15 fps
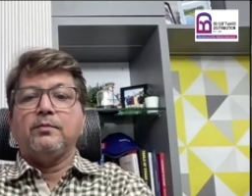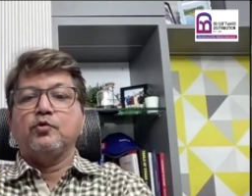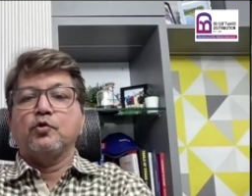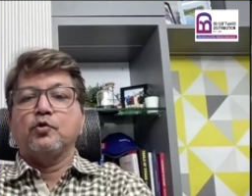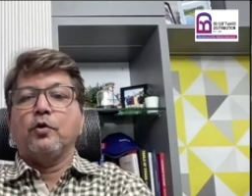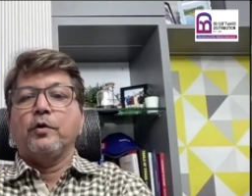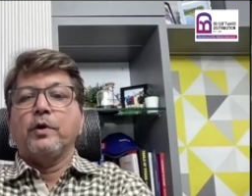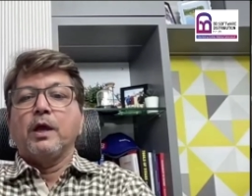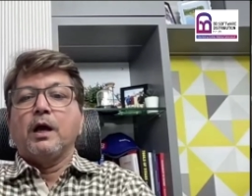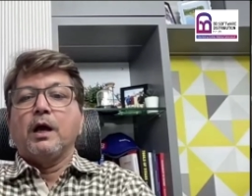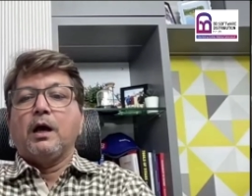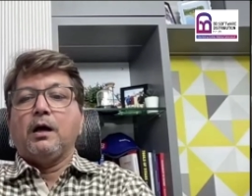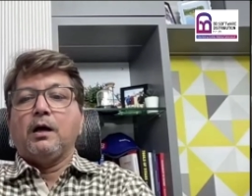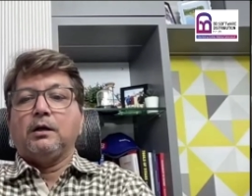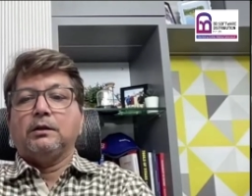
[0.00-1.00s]
So
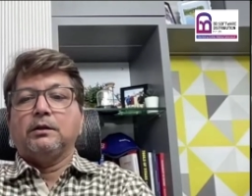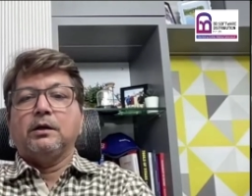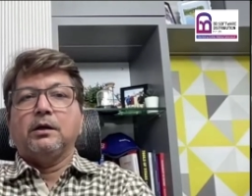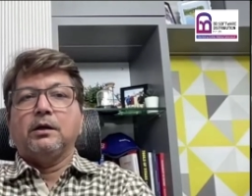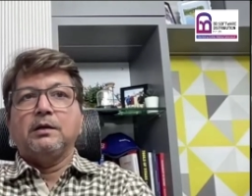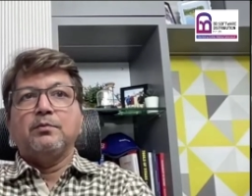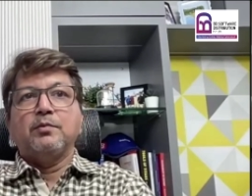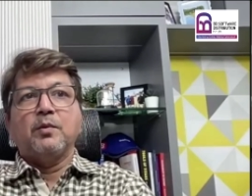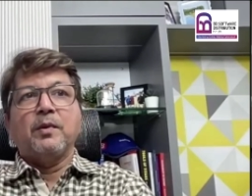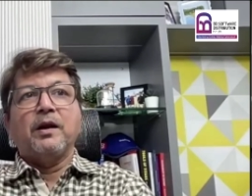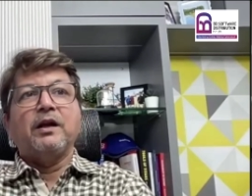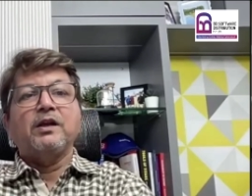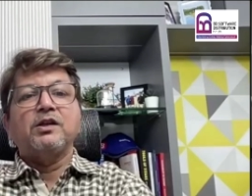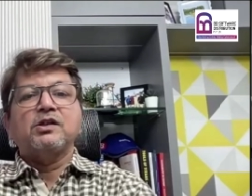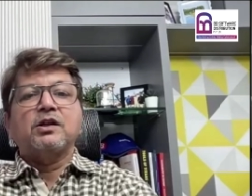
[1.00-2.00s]
the
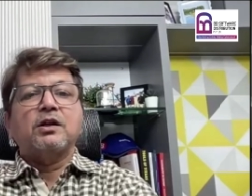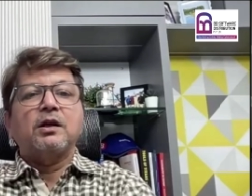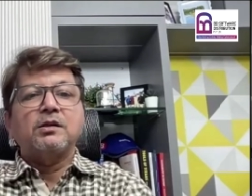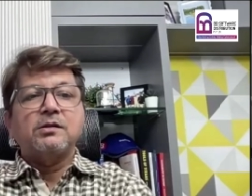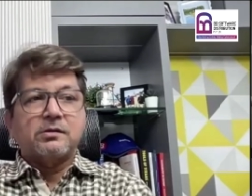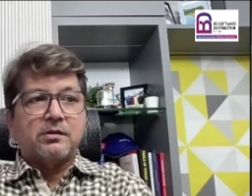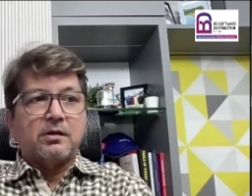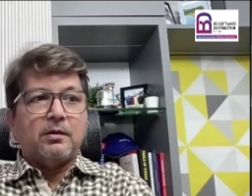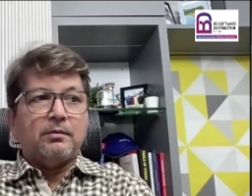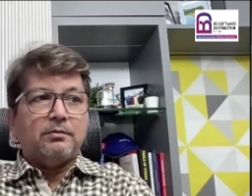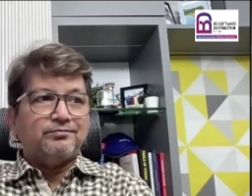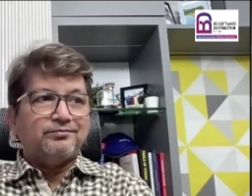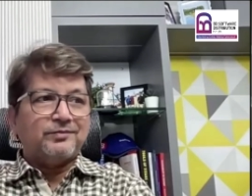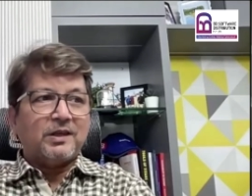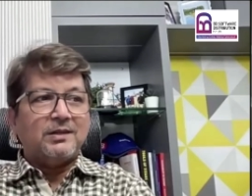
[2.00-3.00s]
implementation is
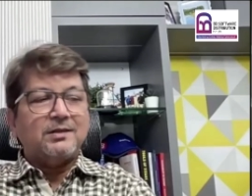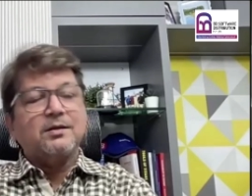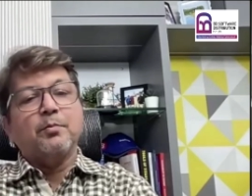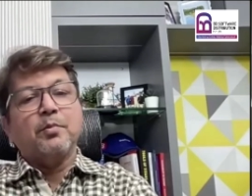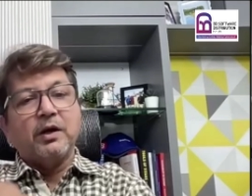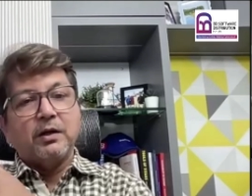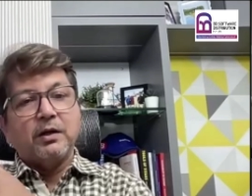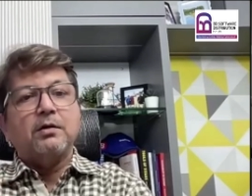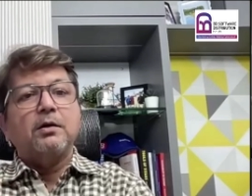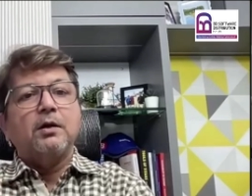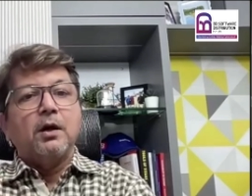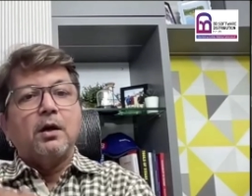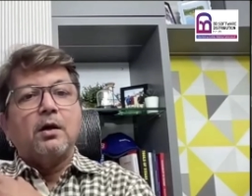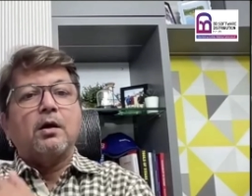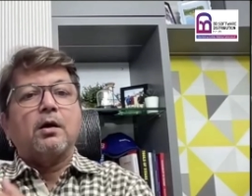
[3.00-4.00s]
it's a bit
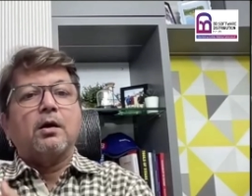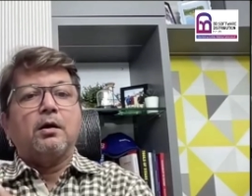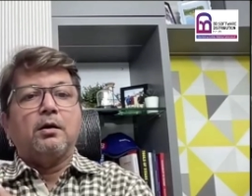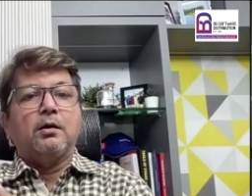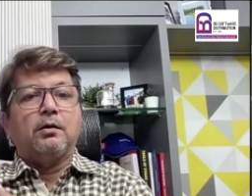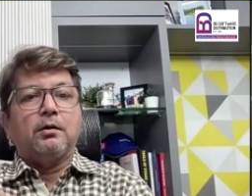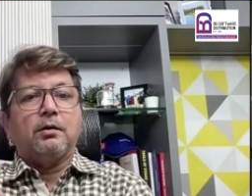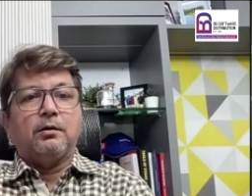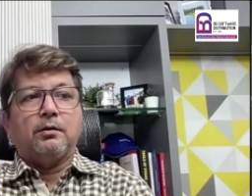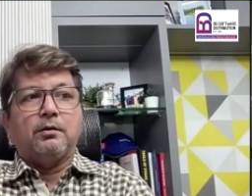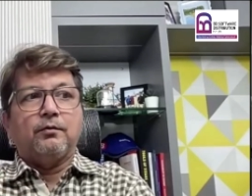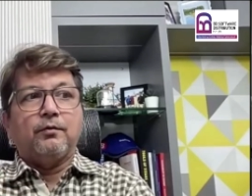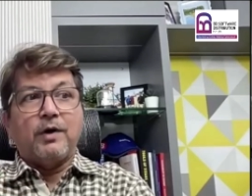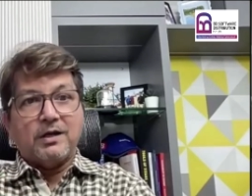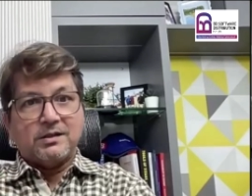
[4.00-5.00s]

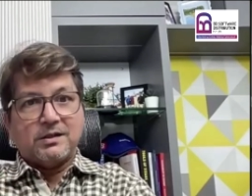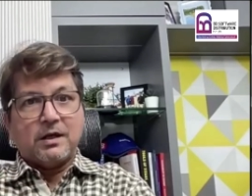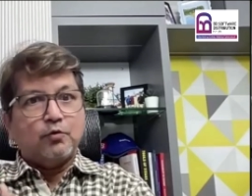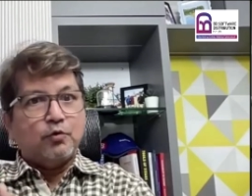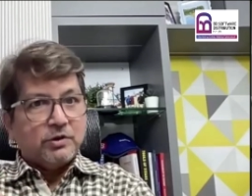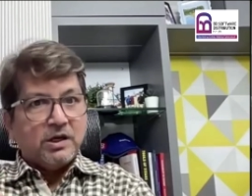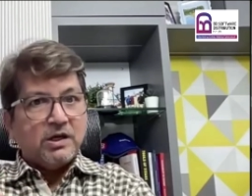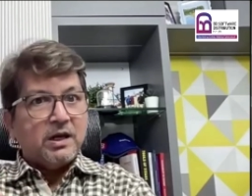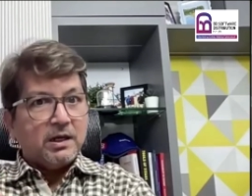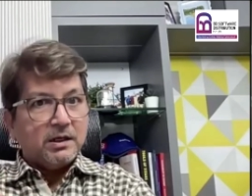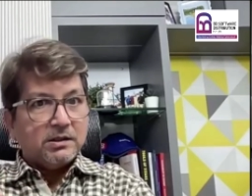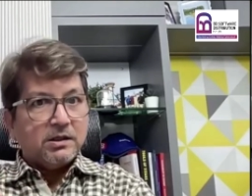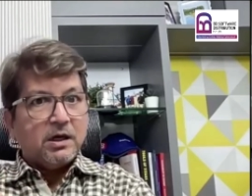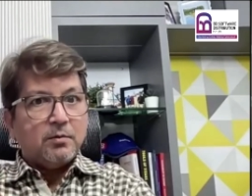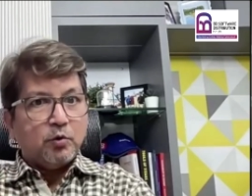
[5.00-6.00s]
vast, I would say, in
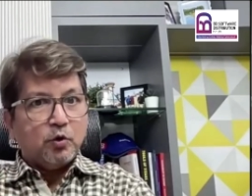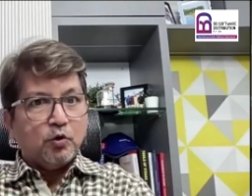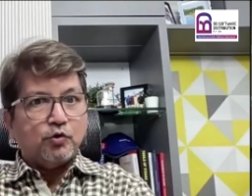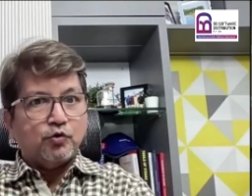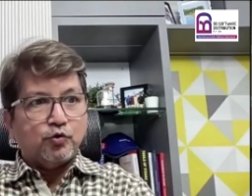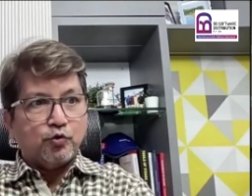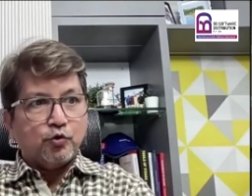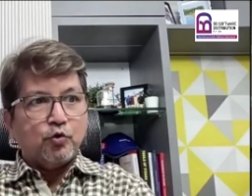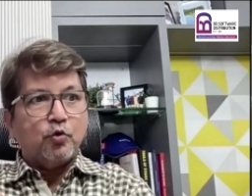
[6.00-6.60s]
XDR, because you should